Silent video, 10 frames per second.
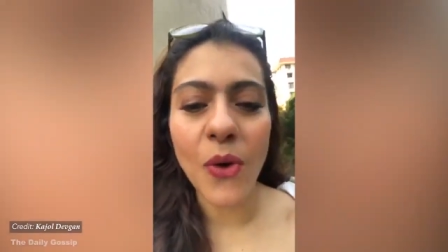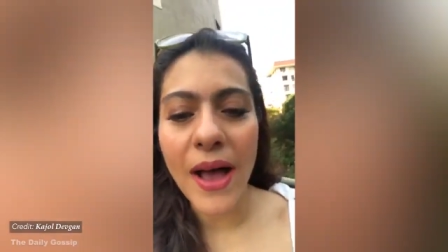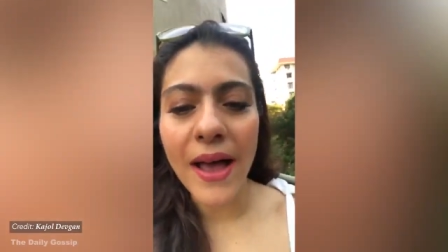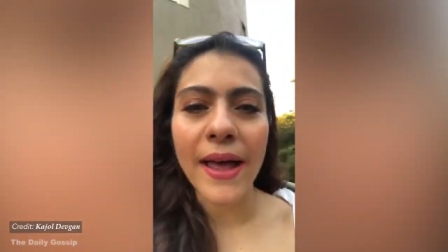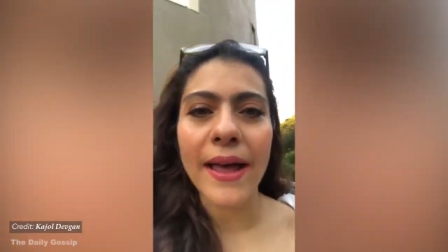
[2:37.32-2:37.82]

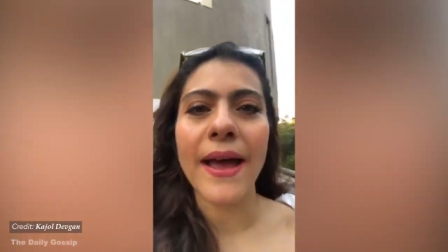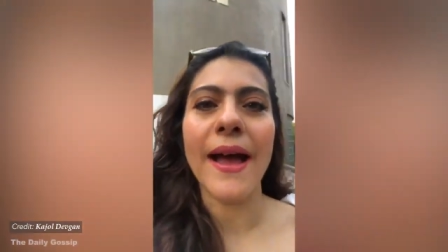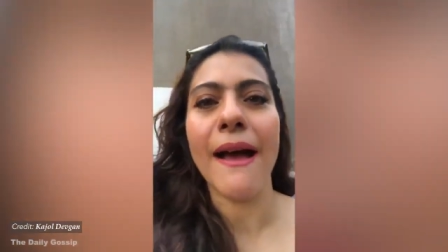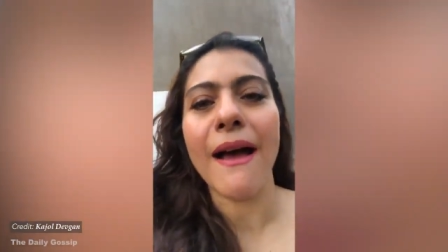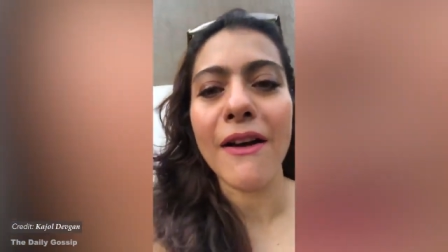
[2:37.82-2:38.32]
I
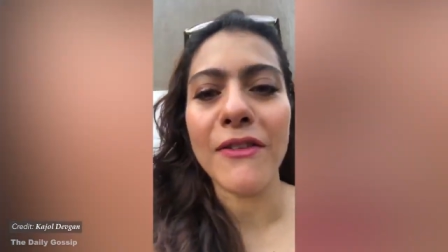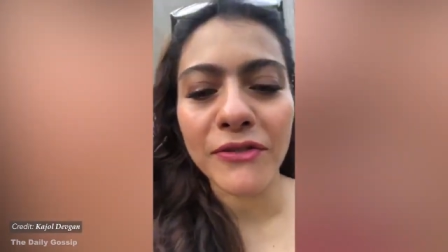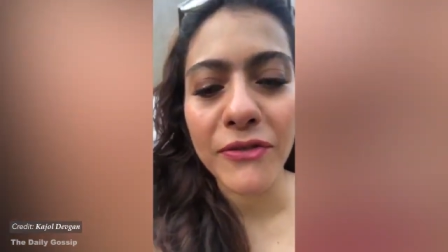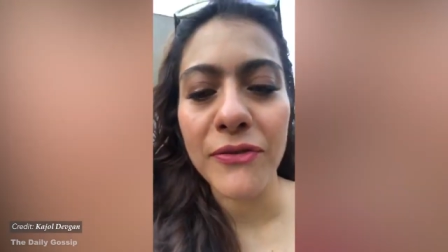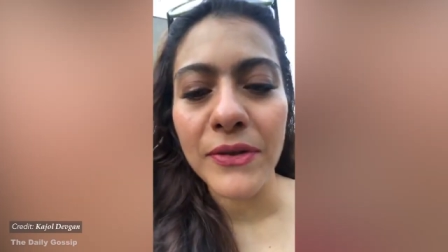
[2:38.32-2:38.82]
have
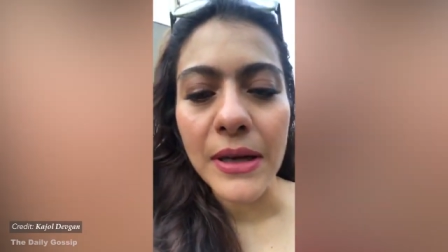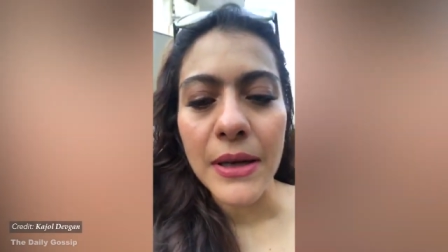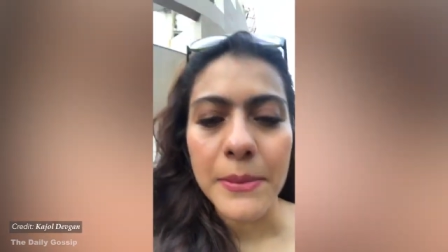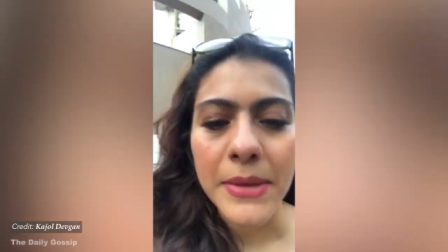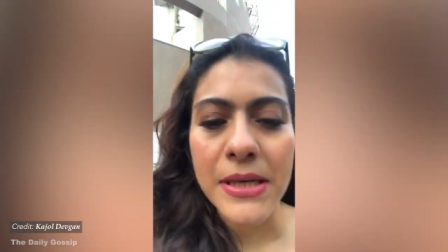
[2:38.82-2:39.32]

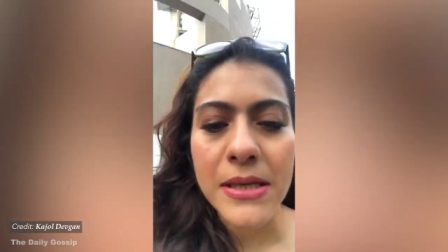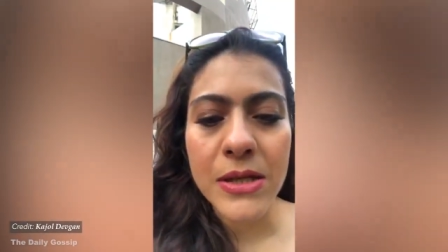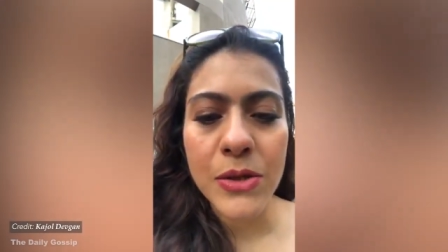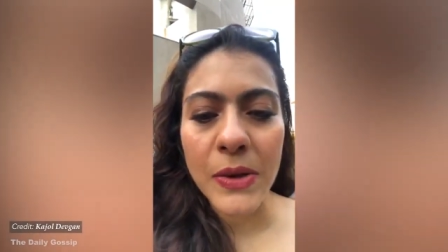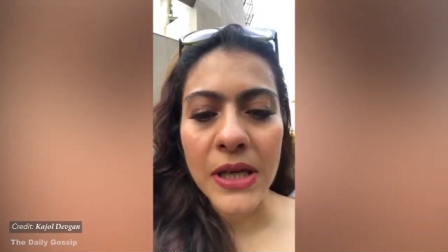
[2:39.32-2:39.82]
my
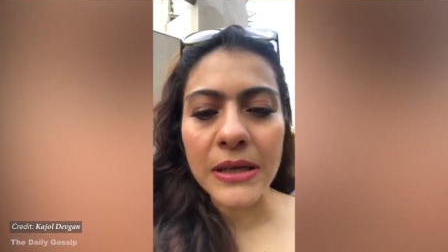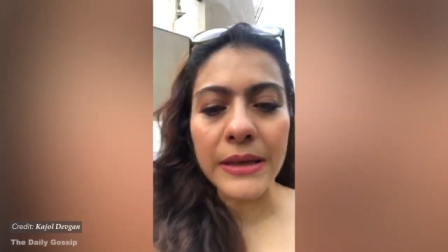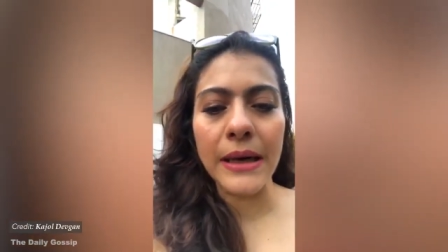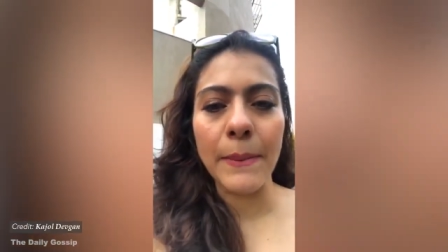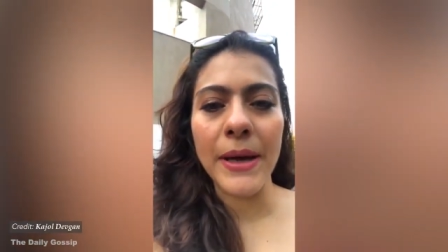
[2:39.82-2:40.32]
sweet
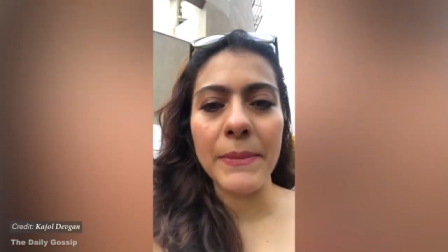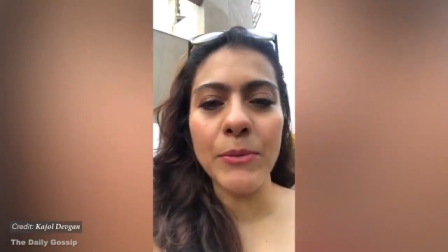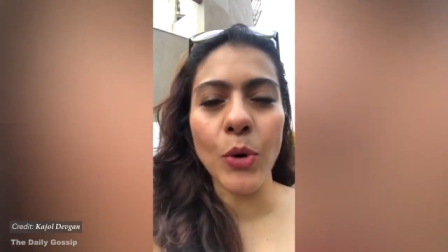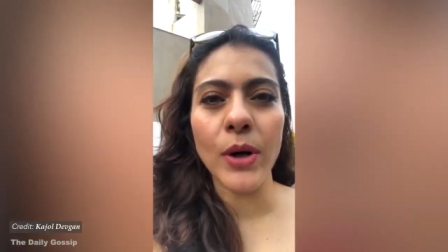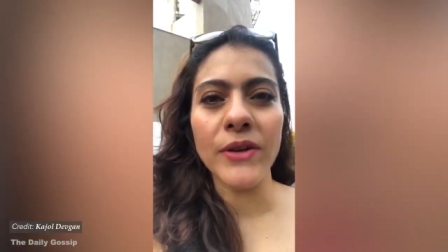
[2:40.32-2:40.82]
little baby
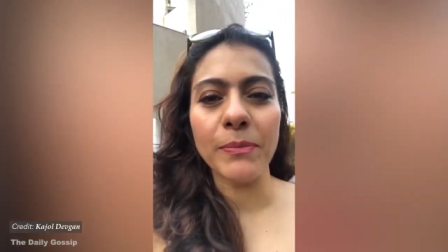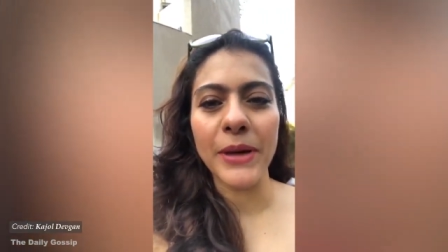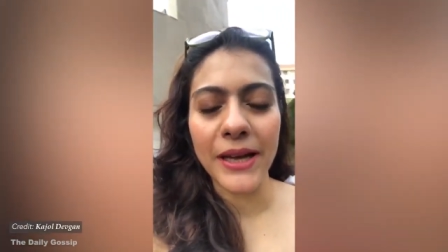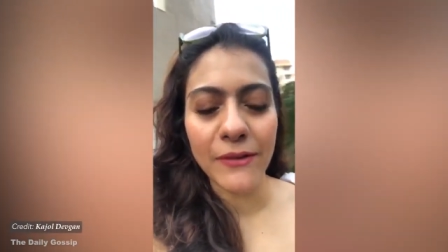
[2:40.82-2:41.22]
boy playing